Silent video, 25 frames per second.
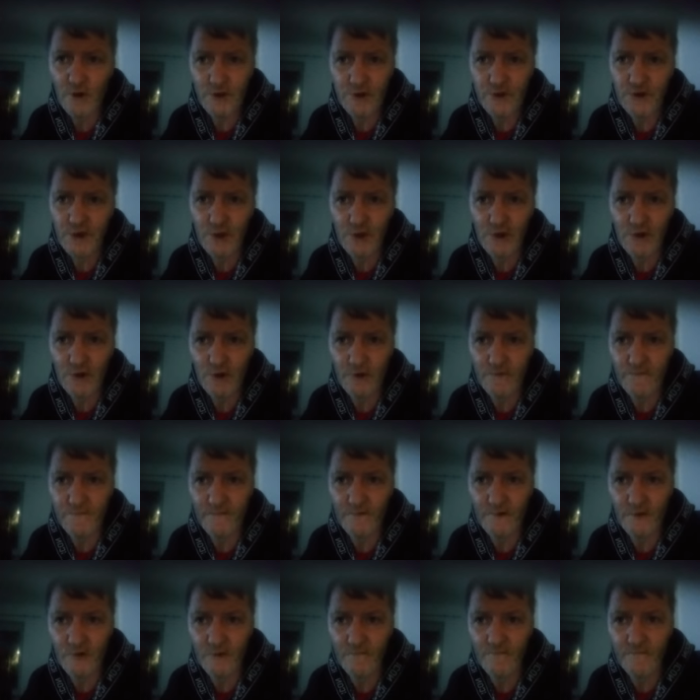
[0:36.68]
think I
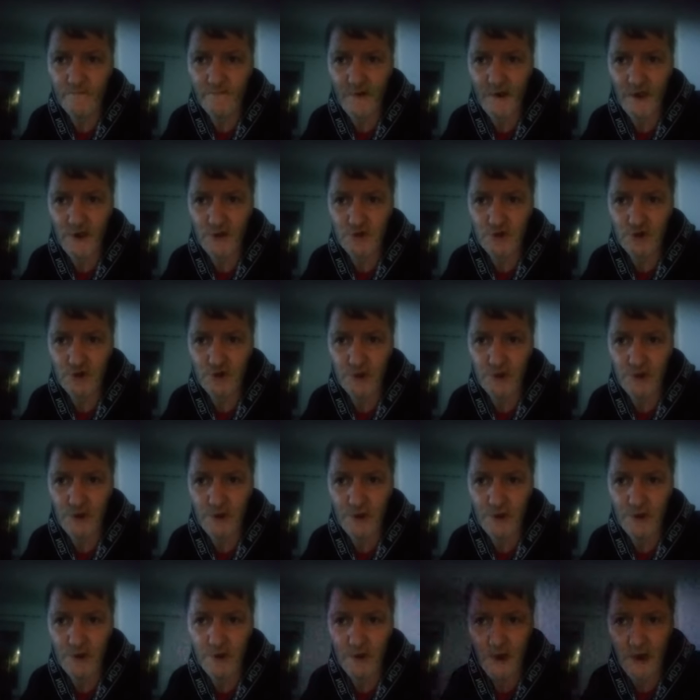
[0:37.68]
have a confession
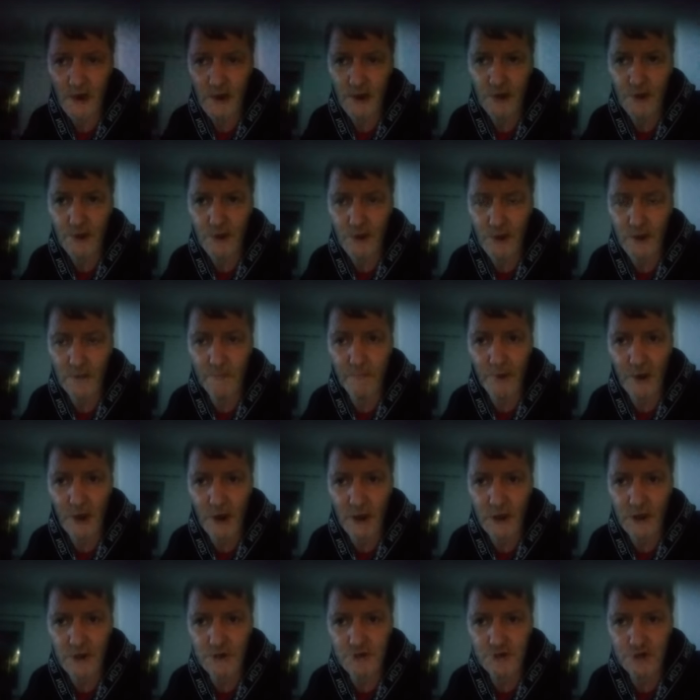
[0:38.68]
and an
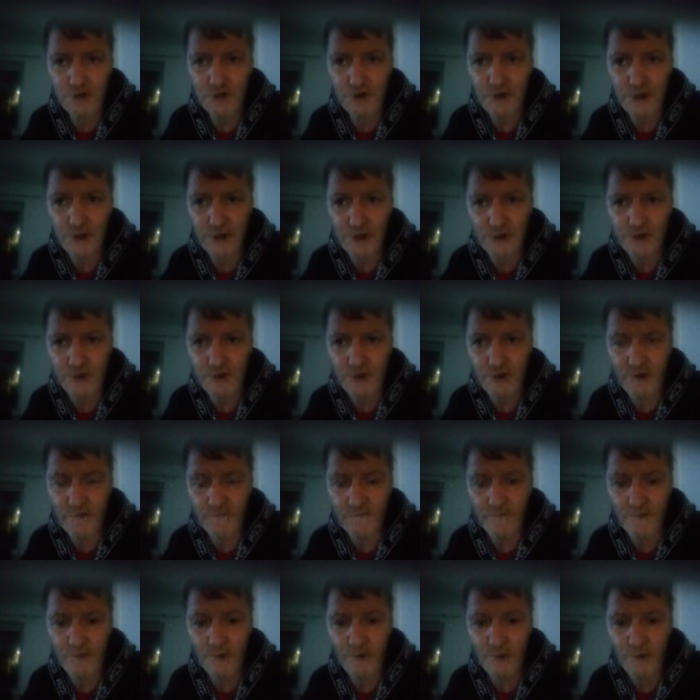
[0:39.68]
apology needs
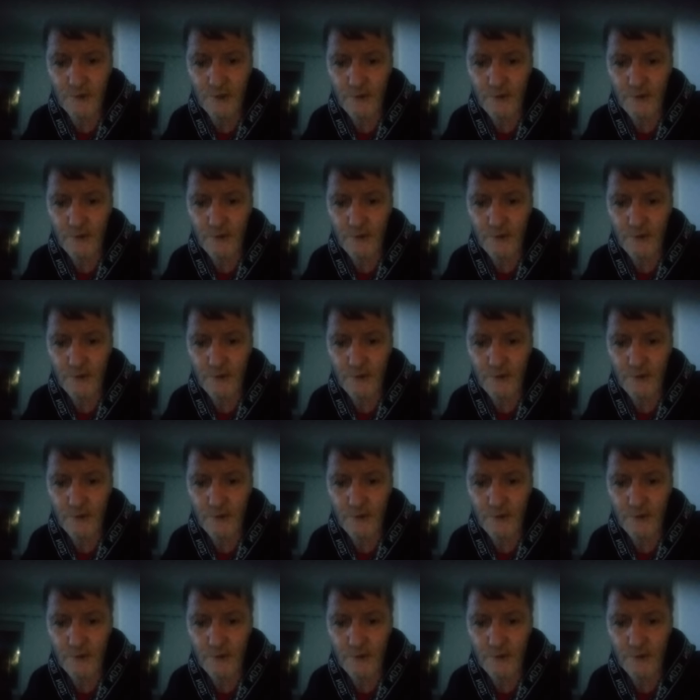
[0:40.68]
given.